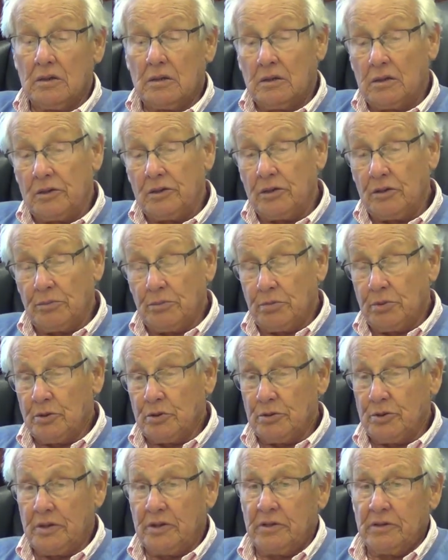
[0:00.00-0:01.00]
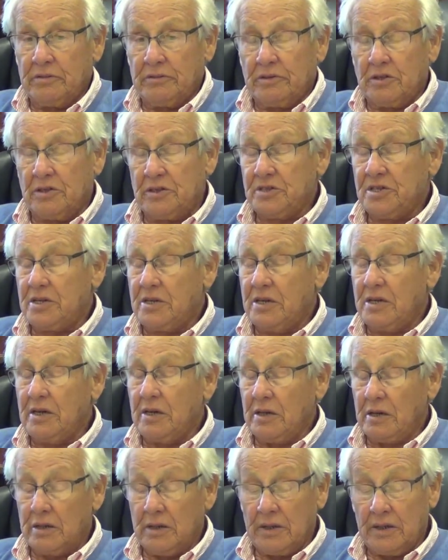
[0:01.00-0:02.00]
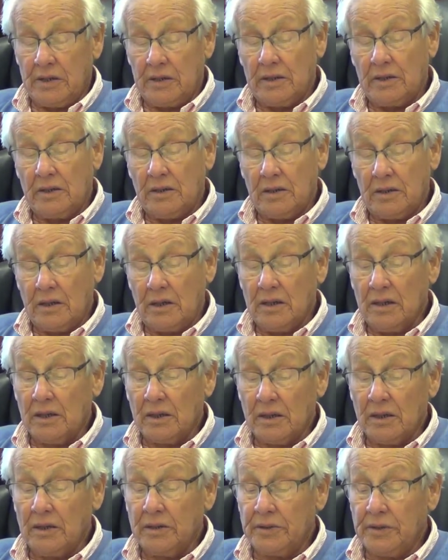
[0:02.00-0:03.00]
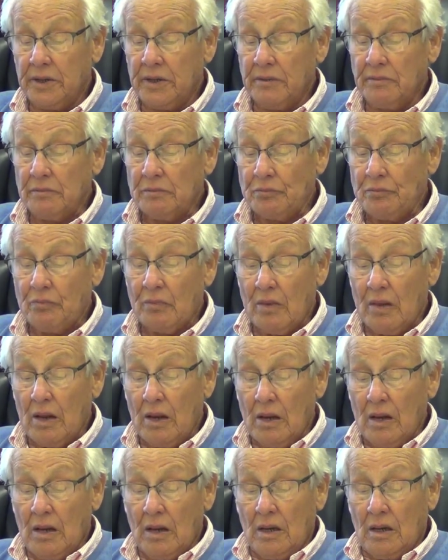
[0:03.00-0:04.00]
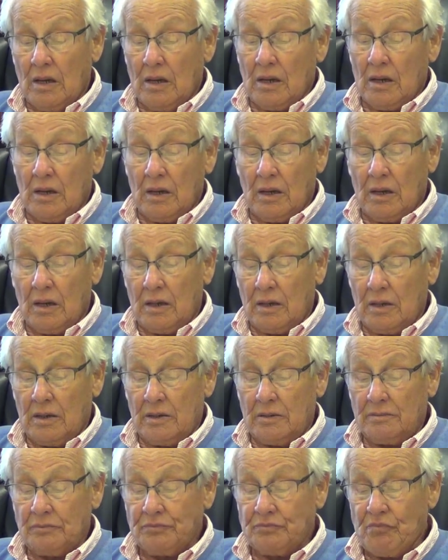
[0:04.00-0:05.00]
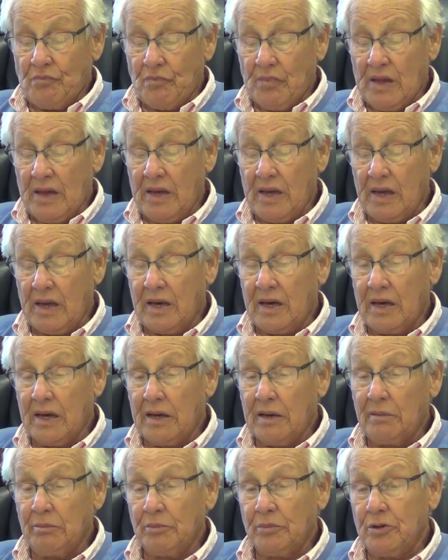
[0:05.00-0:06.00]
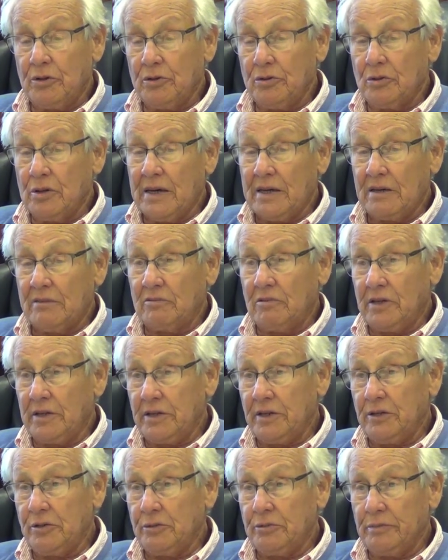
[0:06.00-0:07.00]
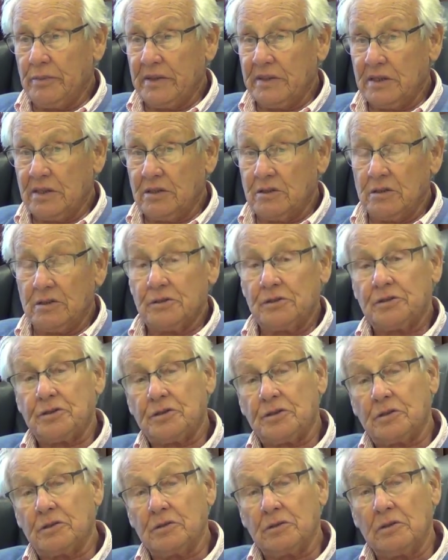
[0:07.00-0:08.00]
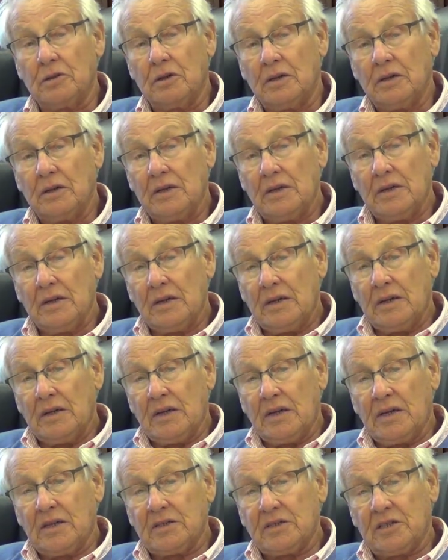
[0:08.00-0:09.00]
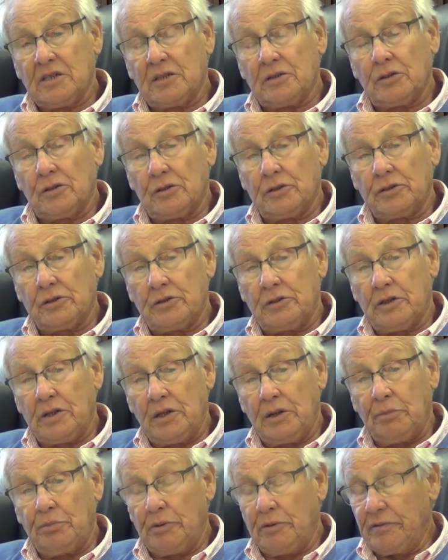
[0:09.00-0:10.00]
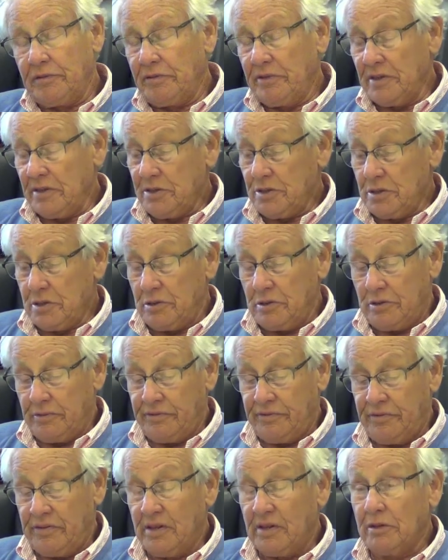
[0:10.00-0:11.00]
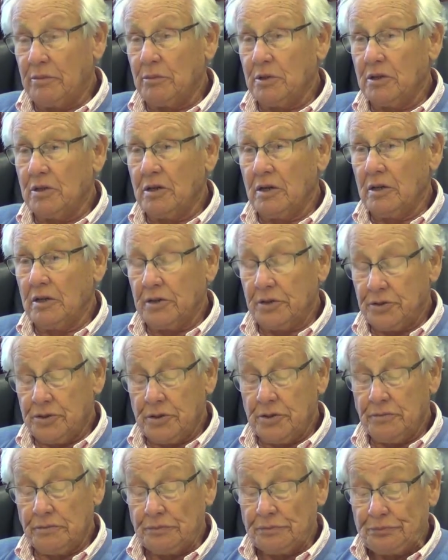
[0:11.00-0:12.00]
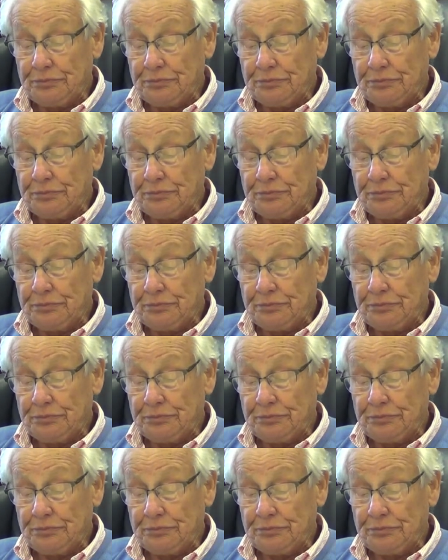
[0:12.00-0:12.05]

on the border of Austria and Hungary. Um, he came to NYU Medical School as an honorary professor of pharmacology